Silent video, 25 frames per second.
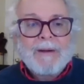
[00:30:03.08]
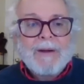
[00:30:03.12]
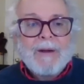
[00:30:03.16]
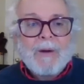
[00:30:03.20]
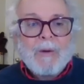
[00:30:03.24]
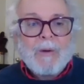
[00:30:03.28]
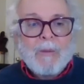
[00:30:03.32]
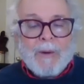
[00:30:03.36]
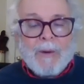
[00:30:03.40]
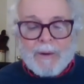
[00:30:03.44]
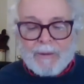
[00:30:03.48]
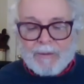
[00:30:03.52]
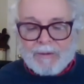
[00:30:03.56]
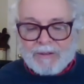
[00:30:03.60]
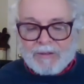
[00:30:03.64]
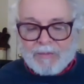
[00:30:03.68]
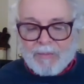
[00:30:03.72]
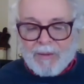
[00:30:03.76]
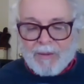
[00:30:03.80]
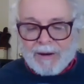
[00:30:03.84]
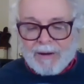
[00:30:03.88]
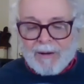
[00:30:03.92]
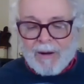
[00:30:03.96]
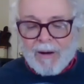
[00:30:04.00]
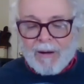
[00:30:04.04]
Where is
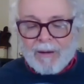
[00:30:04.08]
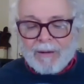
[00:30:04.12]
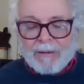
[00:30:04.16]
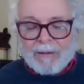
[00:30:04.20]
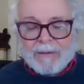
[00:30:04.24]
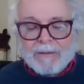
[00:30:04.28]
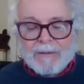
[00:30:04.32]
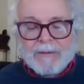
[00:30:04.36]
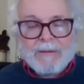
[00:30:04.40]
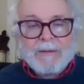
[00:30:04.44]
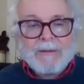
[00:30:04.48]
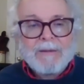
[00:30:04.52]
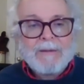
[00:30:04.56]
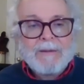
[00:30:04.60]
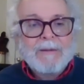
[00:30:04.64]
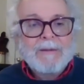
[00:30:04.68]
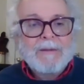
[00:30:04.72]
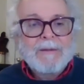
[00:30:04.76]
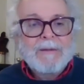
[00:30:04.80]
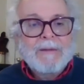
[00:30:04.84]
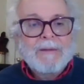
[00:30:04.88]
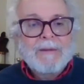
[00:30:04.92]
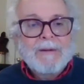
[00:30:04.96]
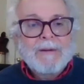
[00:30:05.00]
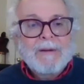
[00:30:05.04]
my heart?
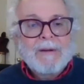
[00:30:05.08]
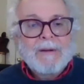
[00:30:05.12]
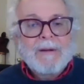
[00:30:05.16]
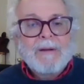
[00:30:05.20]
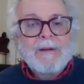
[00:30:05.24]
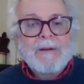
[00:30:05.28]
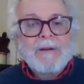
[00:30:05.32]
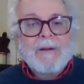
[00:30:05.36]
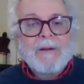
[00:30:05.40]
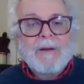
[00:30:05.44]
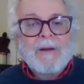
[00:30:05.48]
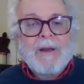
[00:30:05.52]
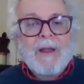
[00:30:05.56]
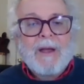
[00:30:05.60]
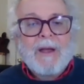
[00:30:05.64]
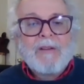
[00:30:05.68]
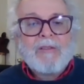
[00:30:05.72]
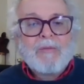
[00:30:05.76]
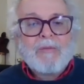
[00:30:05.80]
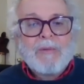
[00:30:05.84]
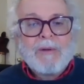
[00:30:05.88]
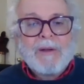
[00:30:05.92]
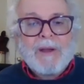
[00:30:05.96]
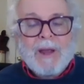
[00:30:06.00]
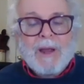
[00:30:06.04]
Your
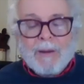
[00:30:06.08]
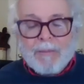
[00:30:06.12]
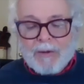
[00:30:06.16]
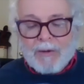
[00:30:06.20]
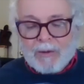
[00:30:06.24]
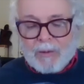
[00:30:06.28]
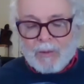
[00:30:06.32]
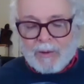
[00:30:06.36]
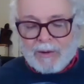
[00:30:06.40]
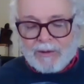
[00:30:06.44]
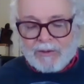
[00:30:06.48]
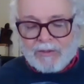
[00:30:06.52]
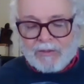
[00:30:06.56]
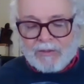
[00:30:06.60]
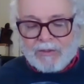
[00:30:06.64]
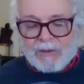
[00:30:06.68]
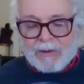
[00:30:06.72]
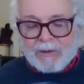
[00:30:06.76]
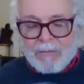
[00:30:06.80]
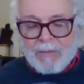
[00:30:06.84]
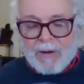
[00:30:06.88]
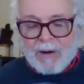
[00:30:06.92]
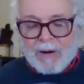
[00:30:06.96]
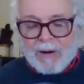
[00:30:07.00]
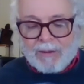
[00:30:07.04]
life became a
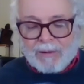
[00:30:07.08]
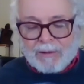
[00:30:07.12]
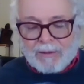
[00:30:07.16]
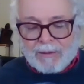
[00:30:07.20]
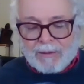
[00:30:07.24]
question mark.